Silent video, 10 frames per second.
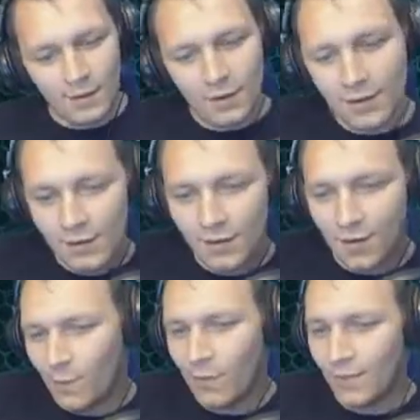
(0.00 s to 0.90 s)
because there's a
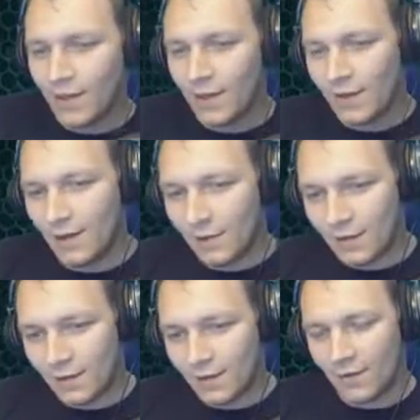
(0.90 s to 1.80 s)
lot of people out there
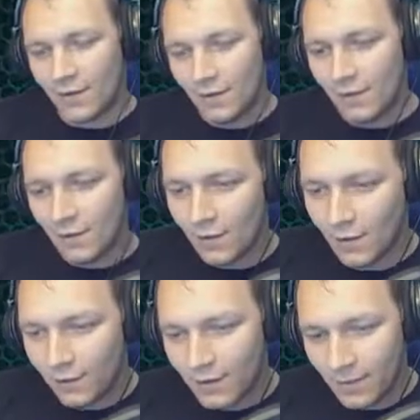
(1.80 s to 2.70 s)
with, you
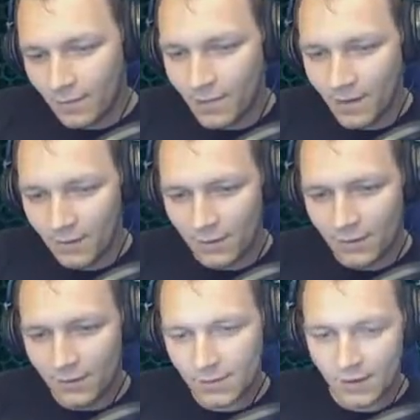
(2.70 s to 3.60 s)
know, obviously
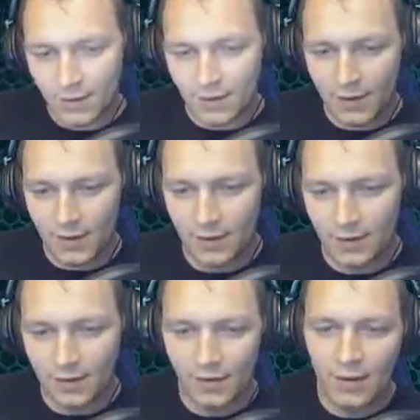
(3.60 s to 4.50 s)
mental
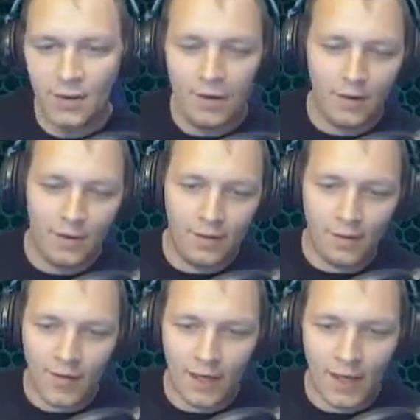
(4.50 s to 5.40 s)
illnesses
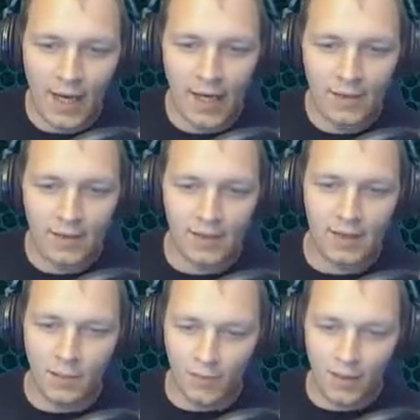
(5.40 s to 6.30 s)
that find it hard to
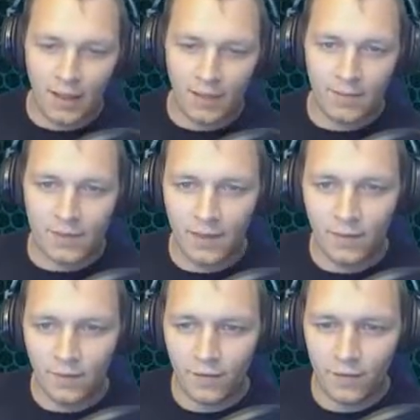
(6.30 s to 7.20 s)
separate
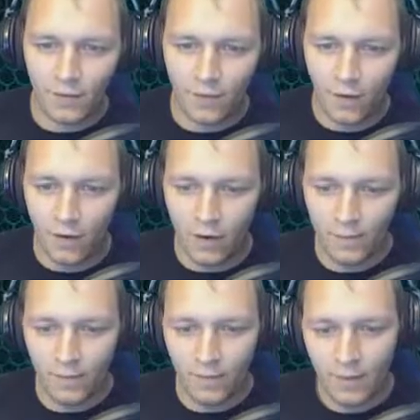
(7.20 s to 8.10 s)
themselves
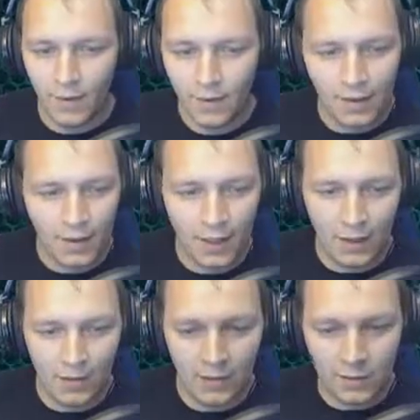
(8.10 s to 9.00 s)
from
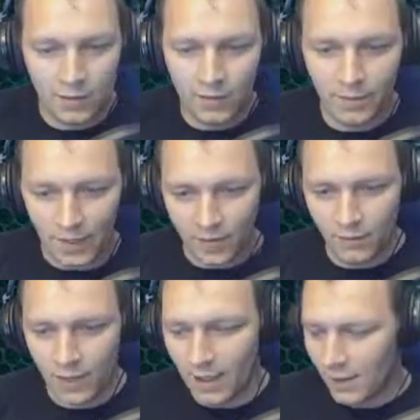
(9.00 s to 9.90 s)
gaming to coming back
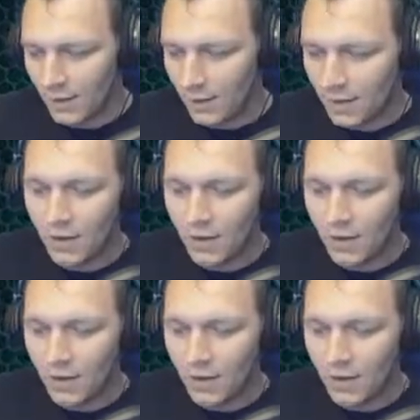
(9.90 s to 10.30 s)
to reality.